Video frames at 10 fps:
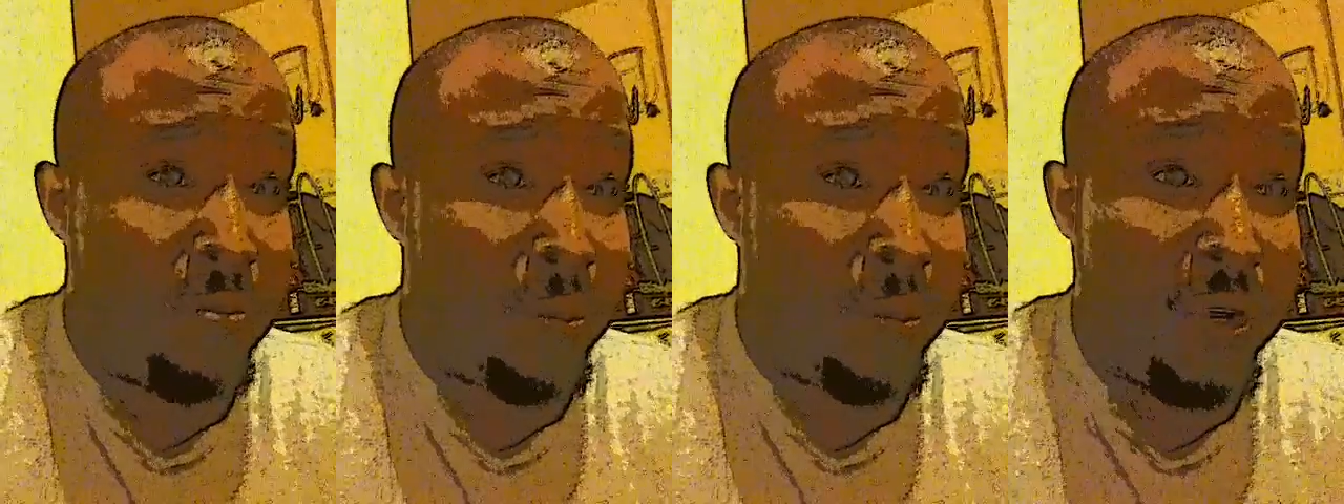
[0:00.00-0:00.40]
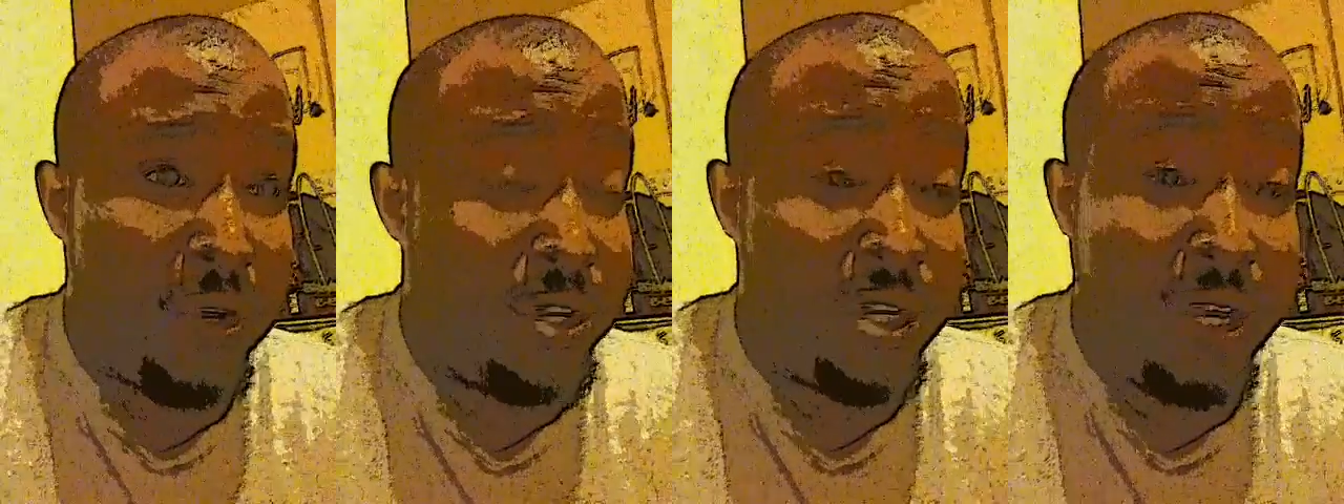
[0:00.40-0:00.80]
a bunch
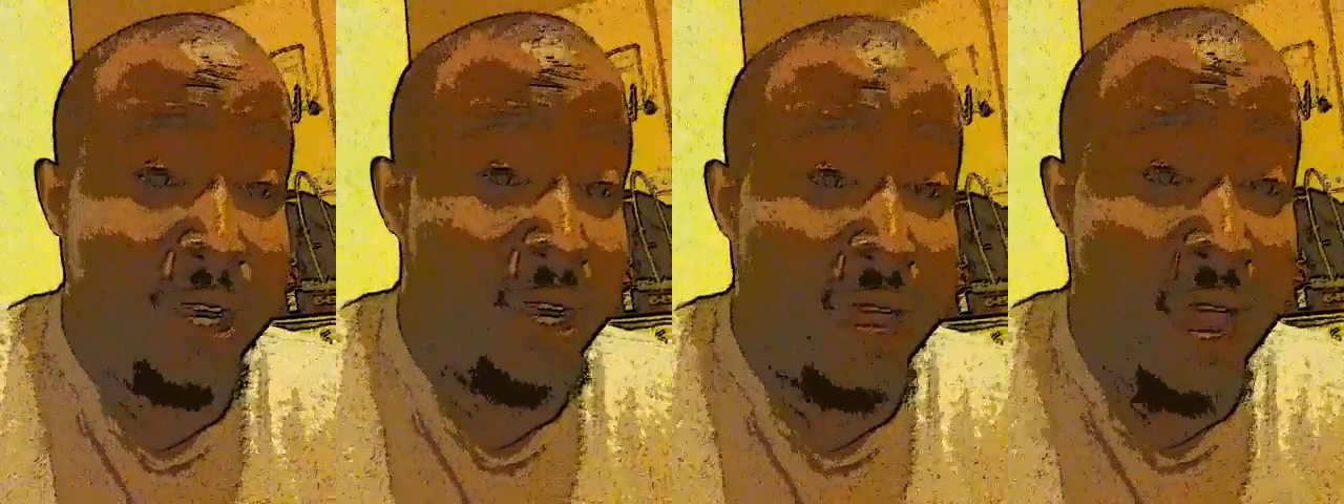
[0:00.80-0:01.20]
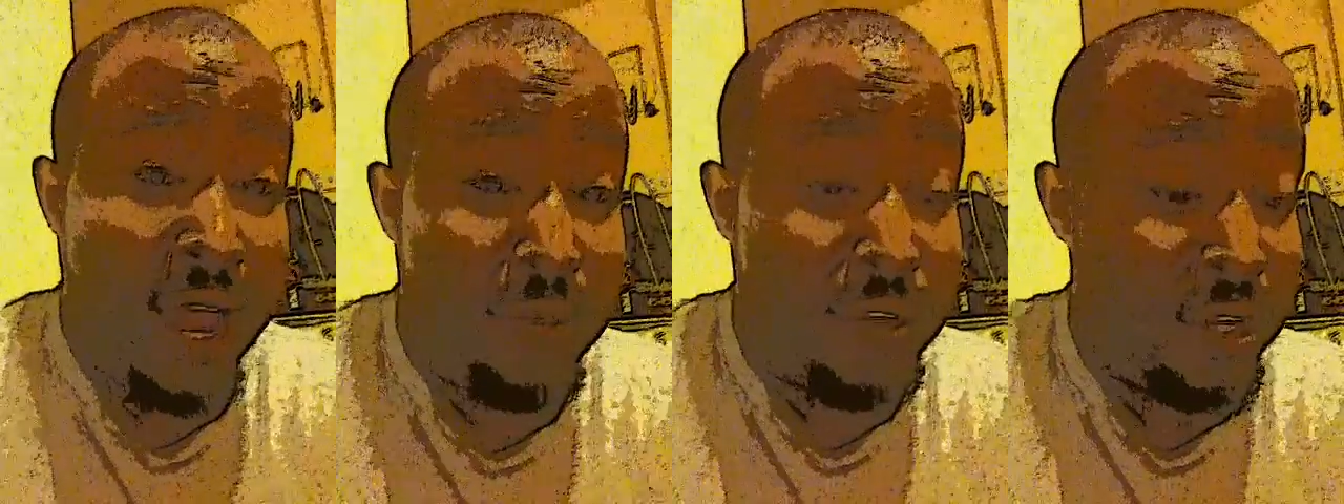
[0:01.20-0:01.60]
of shit. And I
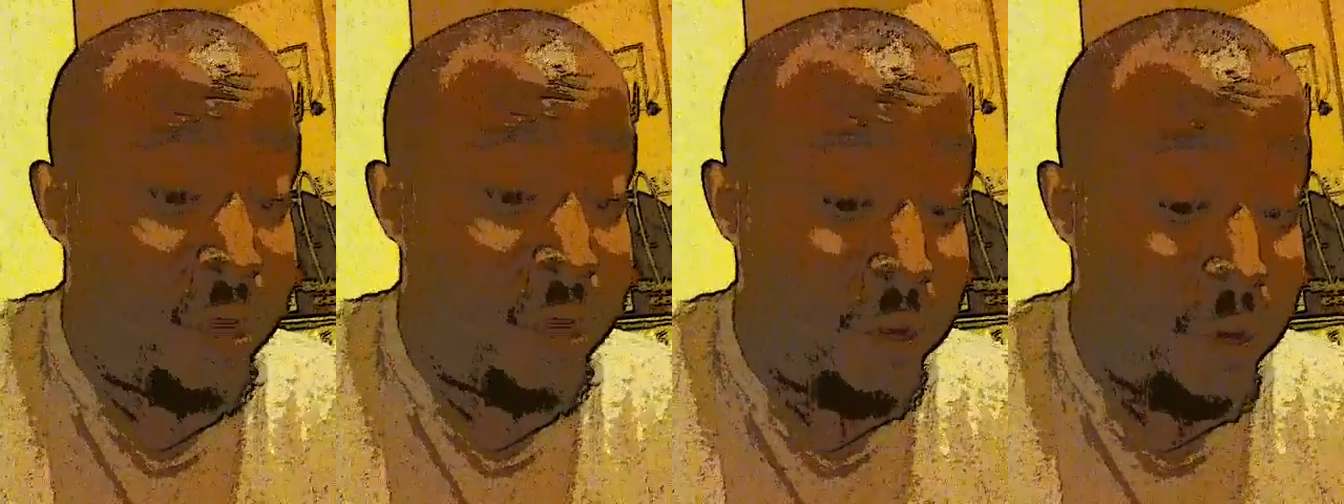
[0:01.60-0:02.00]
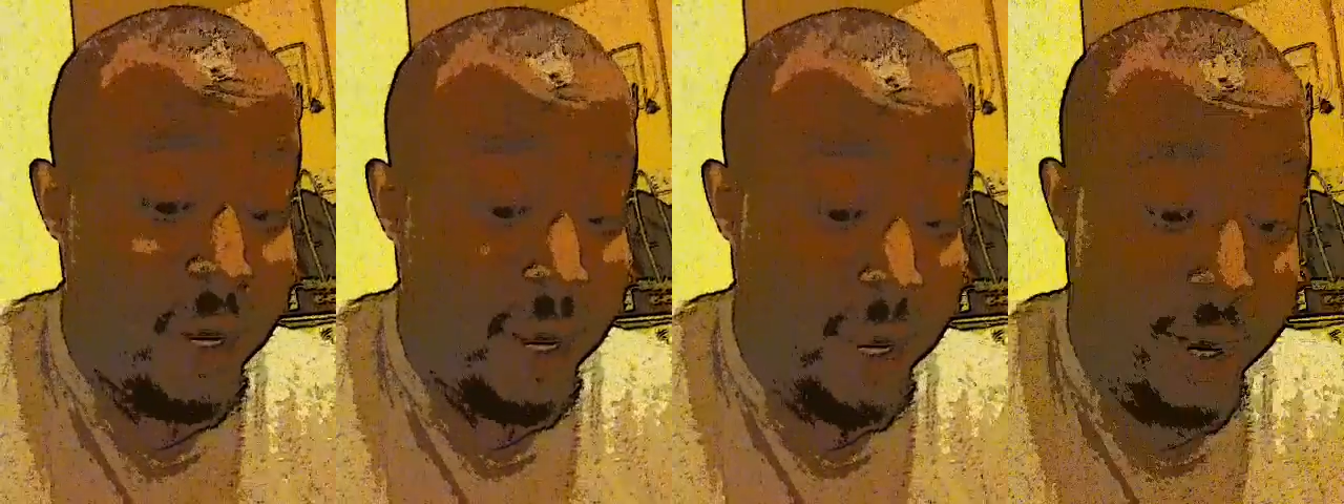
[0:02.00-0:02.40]
haven't seen him do
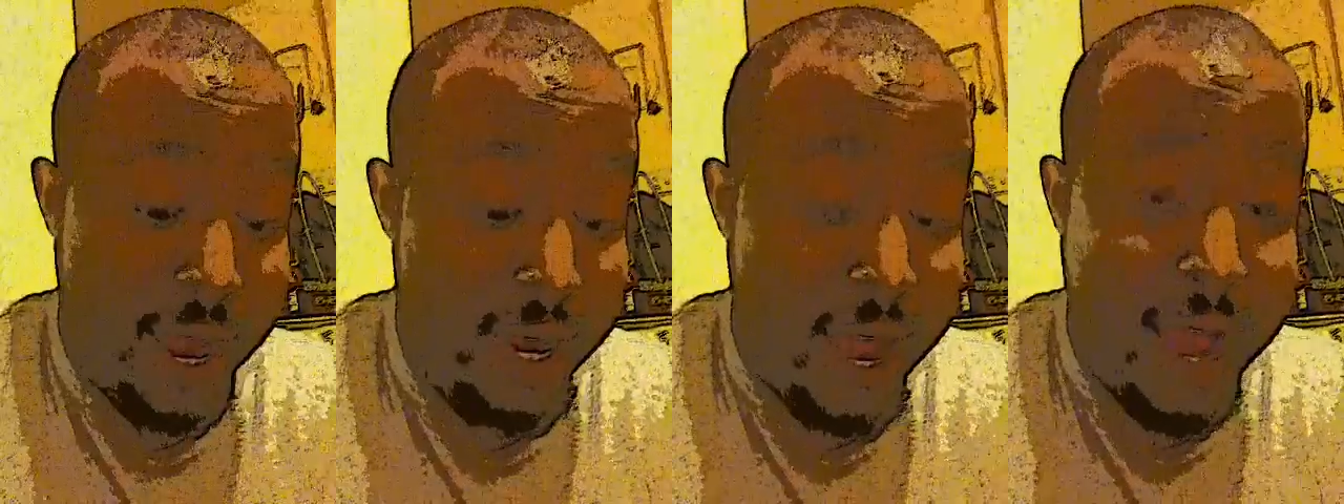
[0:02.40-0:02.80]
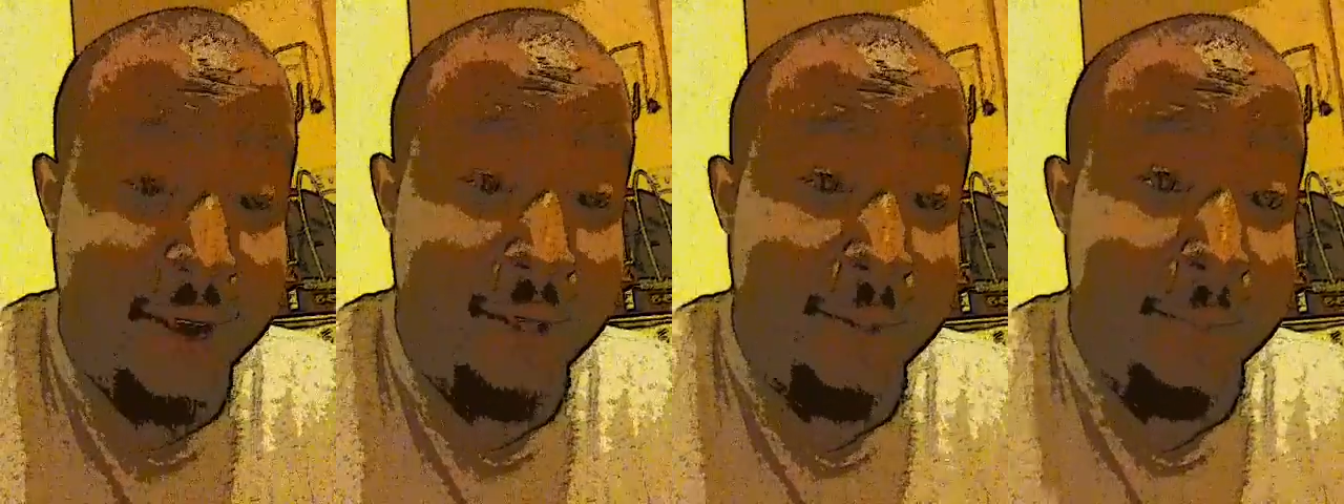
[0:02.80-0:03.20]
any of that yet.